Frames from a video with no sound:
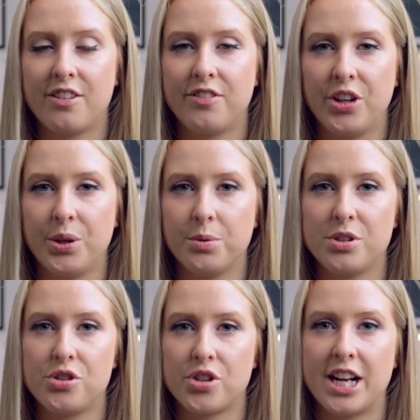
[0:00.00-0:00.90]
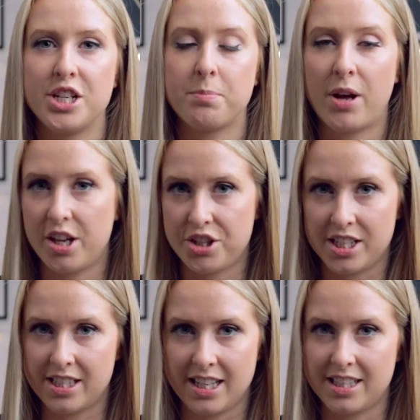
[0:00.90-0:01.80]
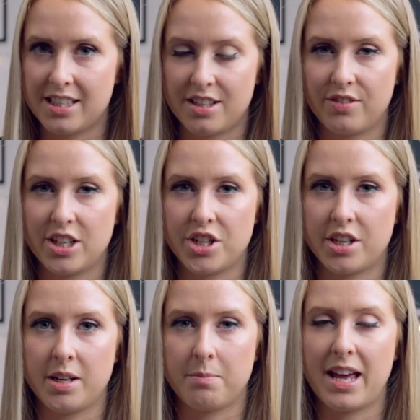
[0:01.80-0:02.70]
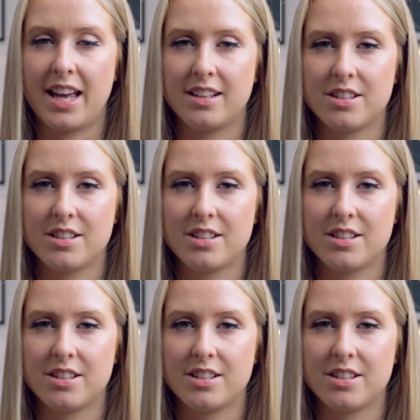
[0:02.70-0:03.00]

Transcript: a few strange purchases that Richard had made.